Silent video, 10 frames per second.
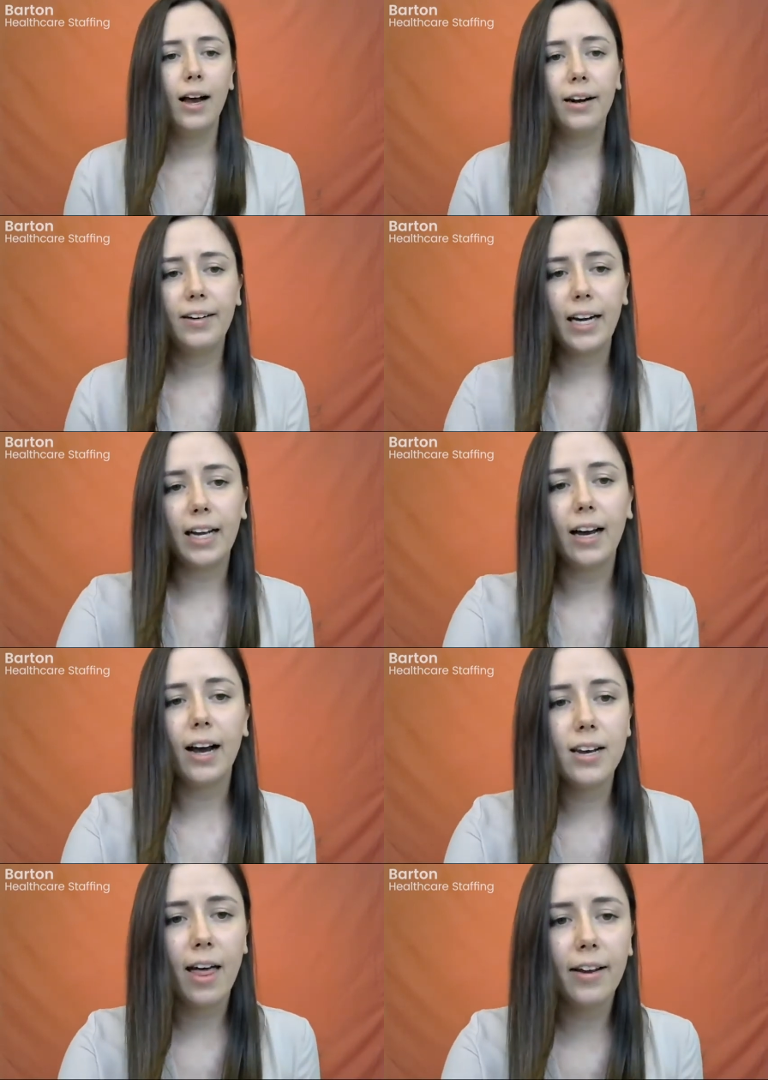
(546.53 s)
Alrighty,
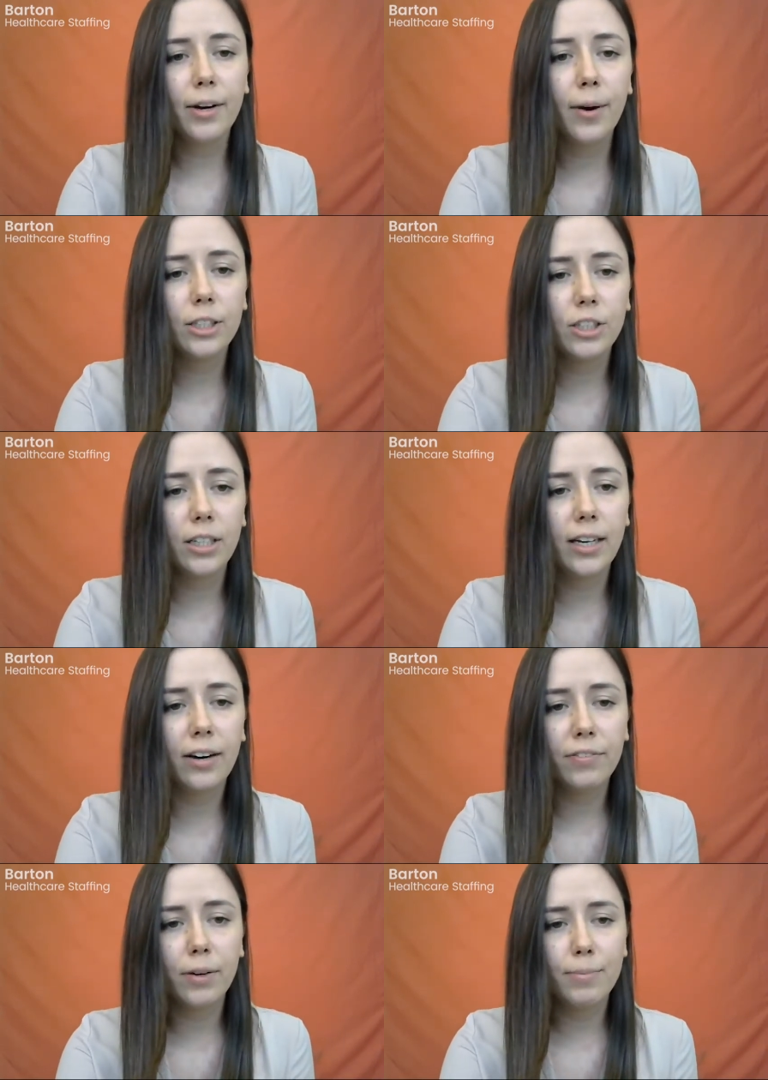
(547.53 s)
another question
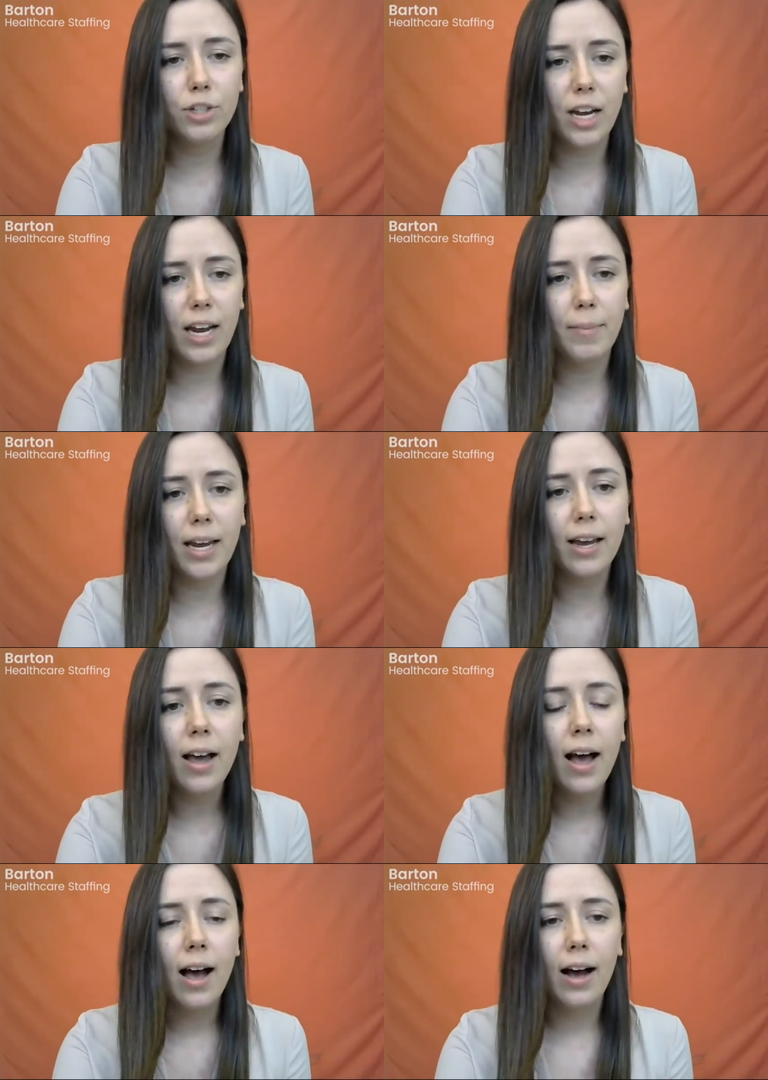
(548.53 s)
here from Jamie.
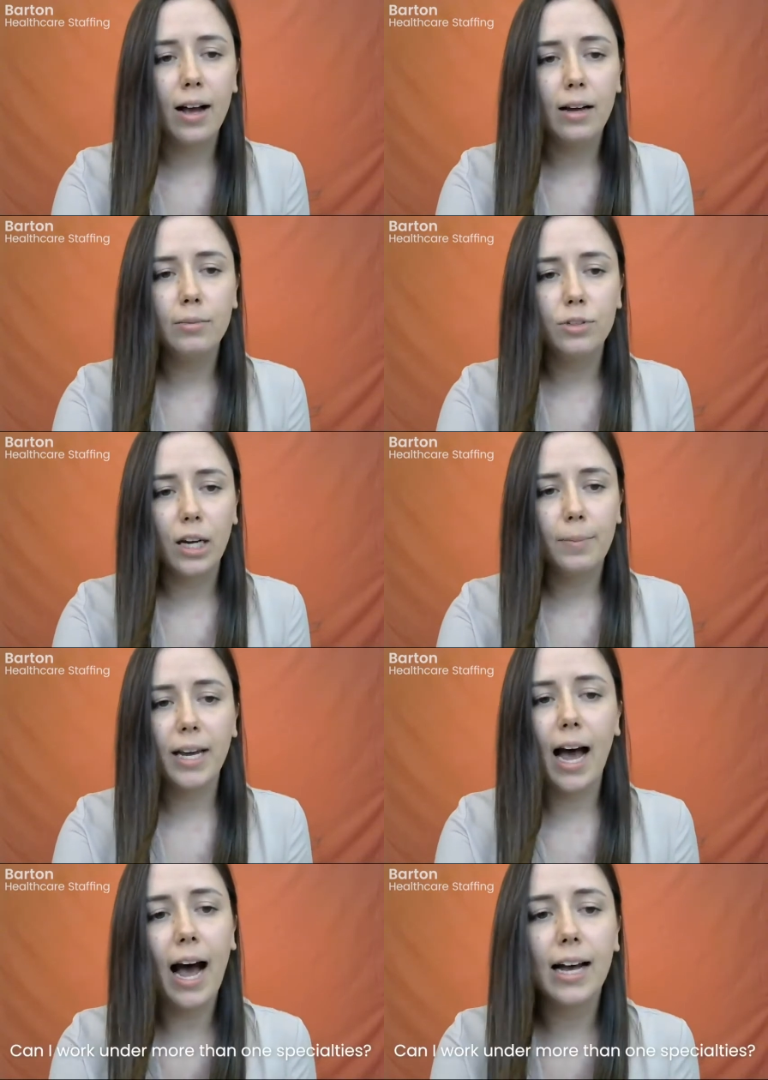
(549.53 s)

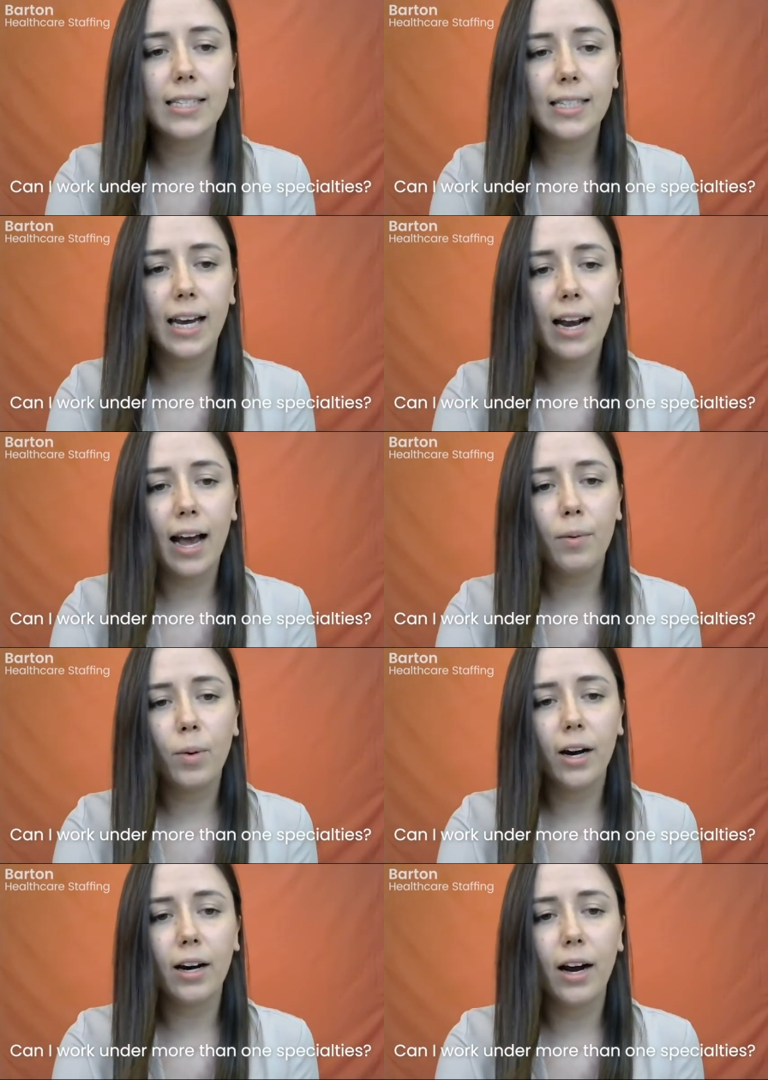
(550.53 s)
Jamie asked, can I
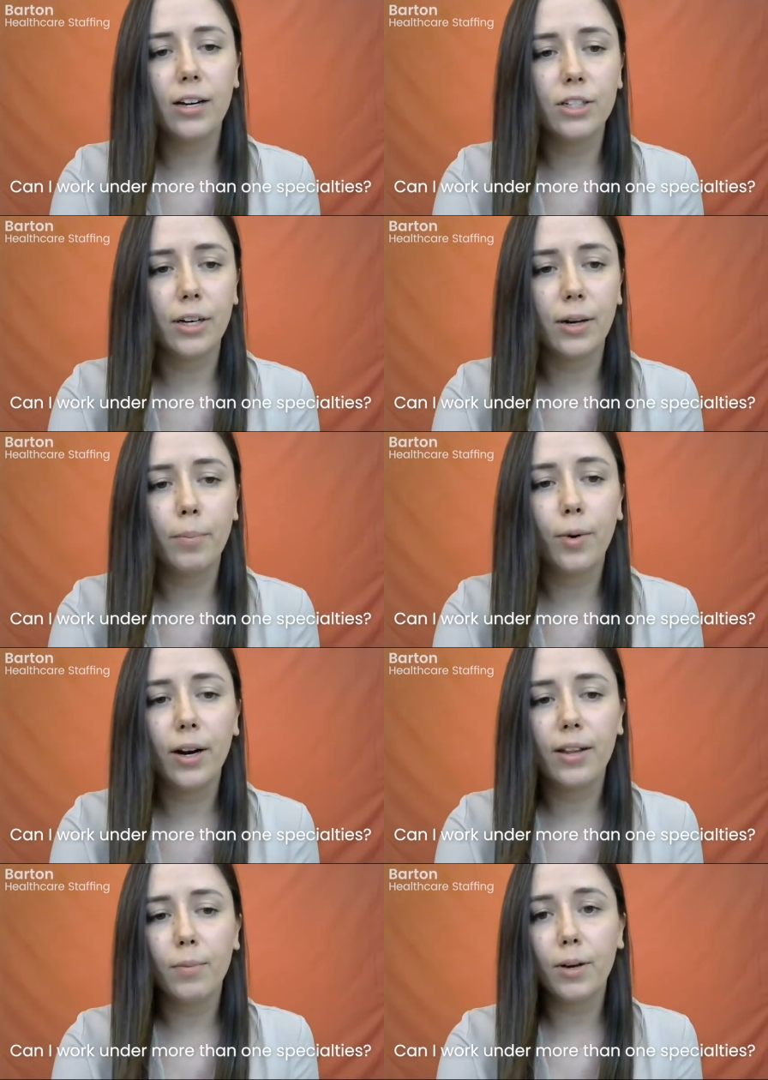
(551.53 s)
work under
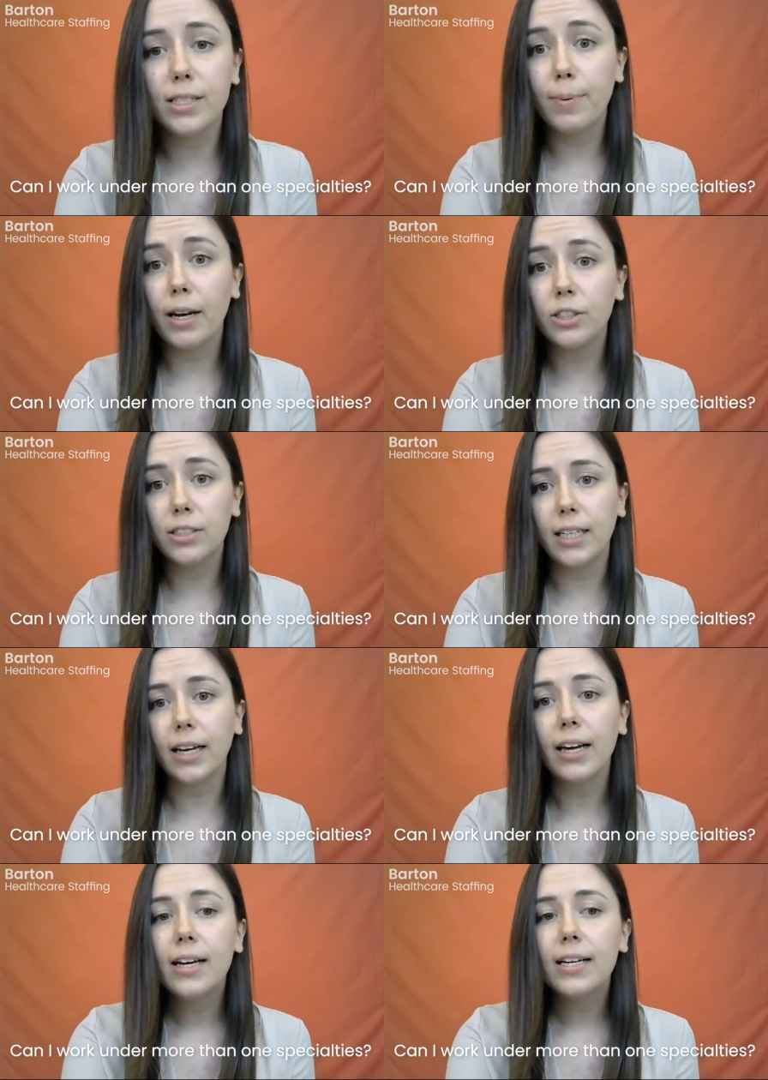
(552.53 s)
more than one
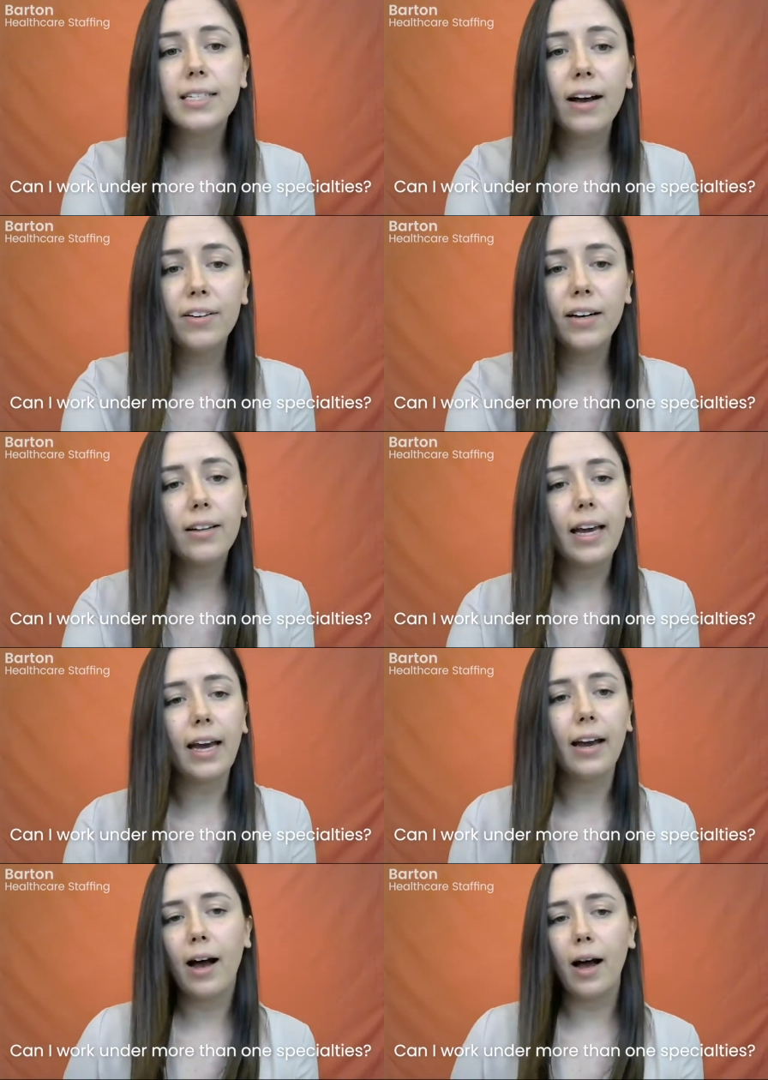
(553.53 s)
specialty? Definitely.